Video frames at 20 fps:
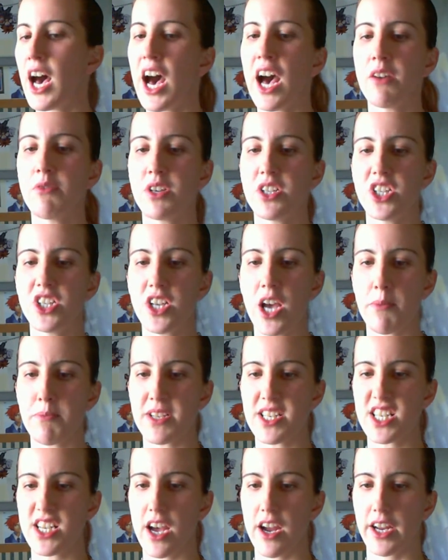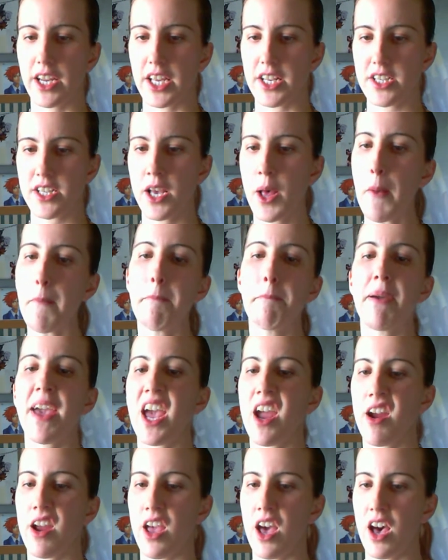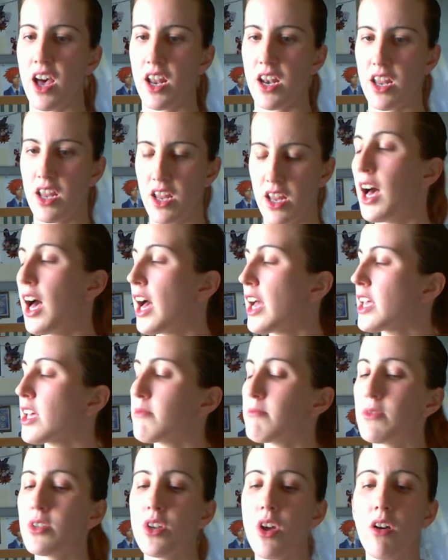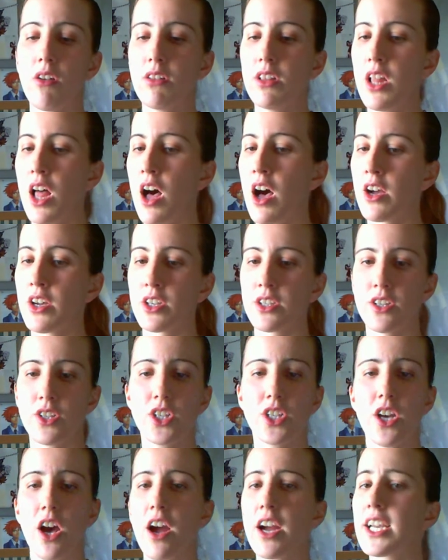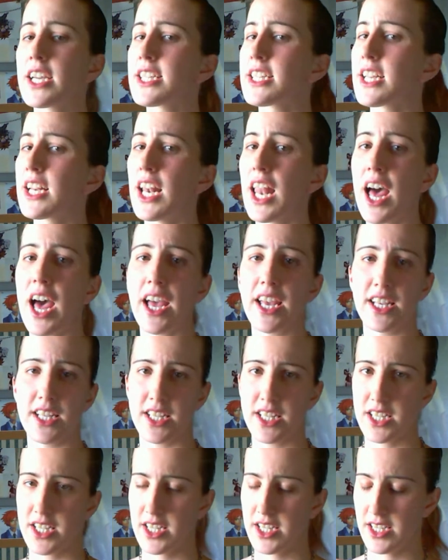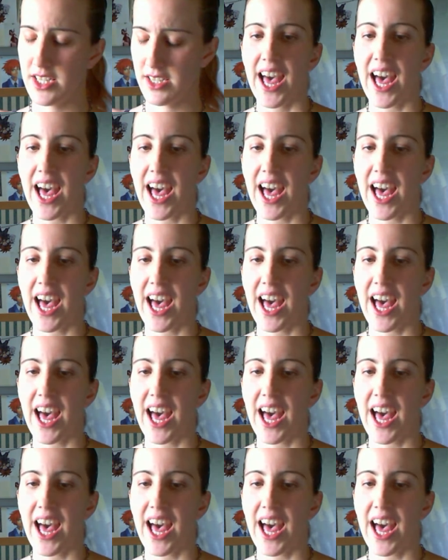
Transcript: I won't shop at Target. Period. I am no longer Target clients.